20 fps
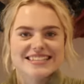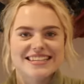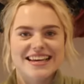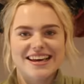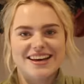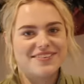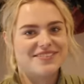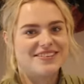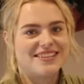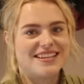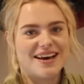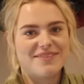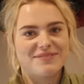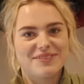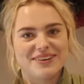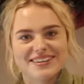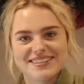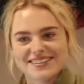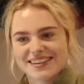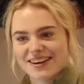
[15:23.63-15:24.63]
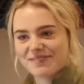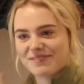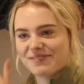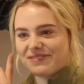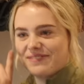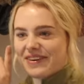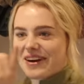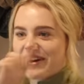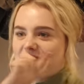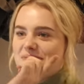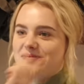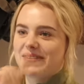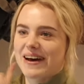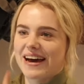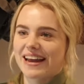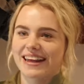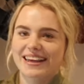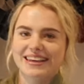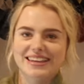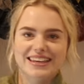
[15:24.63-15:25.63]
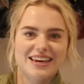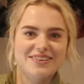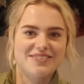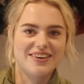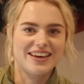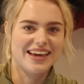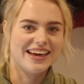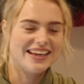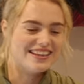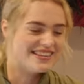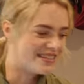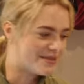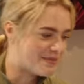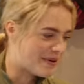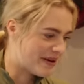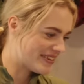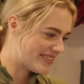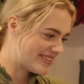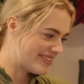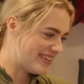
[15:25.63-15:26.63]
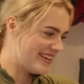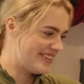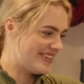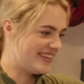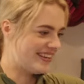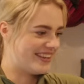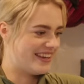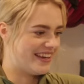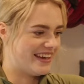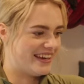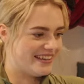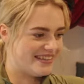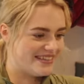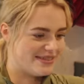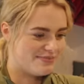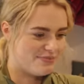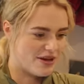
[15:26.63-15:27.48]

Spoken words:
to say after that because I'm very bad at giving hints about exciting things,